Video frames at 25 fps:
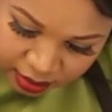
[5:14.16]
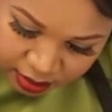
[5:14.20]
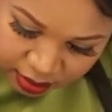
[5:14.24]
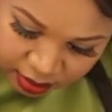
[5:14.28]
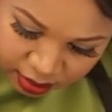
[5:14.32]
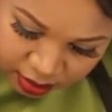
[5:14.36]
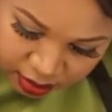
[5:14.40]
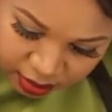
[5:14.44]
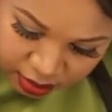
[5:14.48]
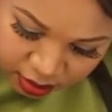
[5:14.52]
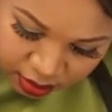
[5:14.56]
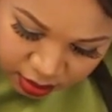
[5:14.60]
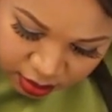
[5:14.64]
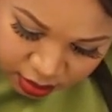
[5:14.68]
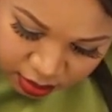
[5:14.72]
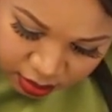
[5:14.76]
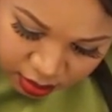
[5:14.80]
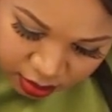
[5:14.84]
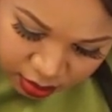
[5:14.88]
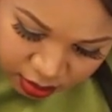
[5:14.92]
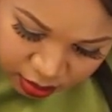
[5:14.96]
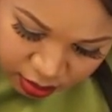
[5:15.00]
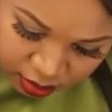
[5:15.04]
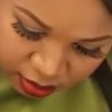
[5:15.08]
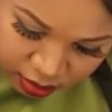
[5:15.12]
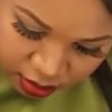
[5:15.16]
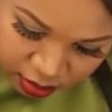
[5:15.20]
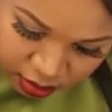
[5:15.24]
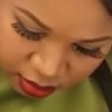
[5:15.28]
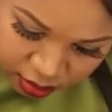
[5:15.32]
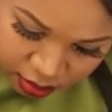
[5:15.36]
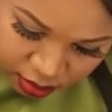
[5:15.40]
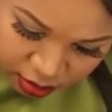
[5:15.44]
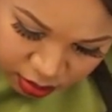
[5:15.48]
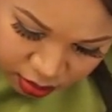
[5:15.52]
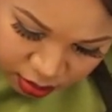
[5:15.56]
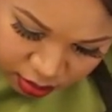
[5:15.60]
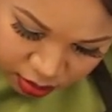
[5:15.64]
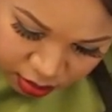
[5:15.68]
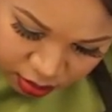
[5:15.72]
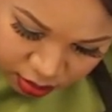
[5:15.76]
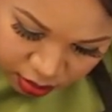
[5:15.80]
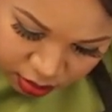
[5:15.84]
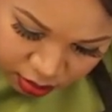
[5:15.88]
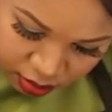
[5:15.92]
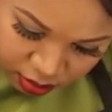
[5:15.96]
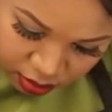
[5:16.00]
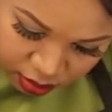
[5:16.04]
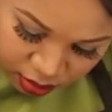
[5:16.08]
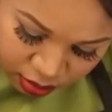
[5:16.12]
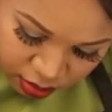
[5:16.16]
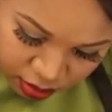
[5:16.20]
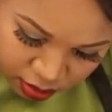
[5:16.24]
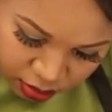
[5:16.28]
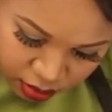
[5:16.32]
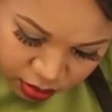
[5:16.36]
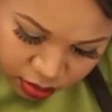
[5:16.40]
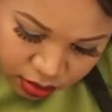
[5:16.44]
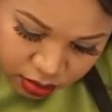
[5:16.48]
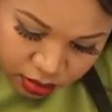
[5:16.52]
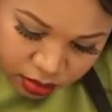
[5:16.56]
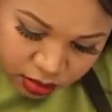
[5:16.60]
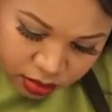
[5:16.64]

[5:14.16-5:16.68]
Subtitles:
[no speech]